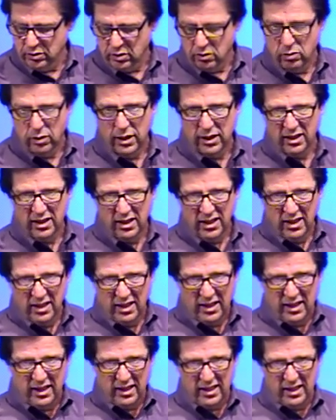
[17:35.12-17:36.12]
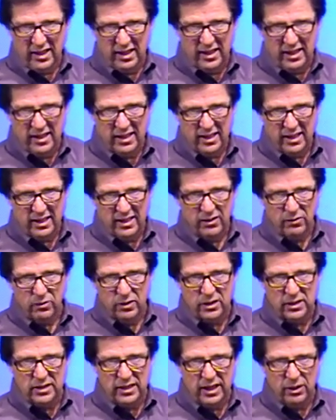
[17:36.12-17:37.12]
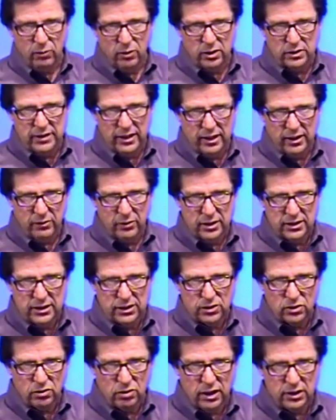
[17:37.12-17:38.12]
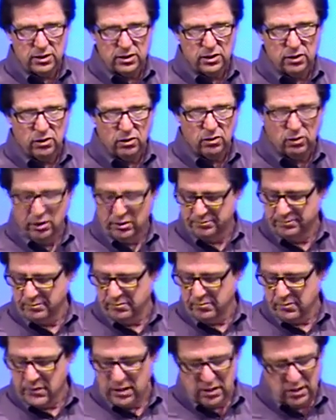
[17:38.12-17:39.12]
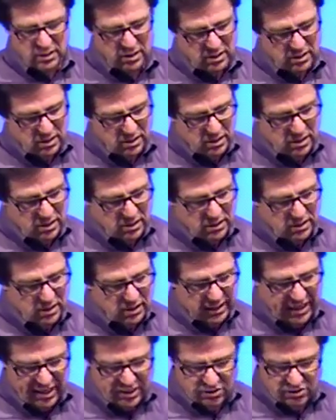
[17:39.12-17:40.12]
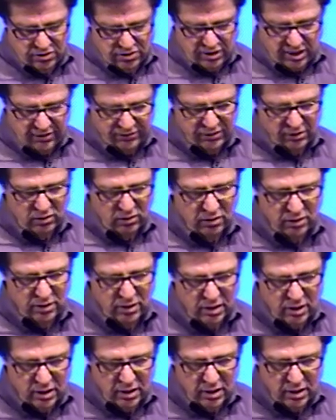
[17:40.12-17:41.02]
real quick. Uh, uh, see how it works out here. Where he says, Trust in the Lord, delight yourself in the Lord,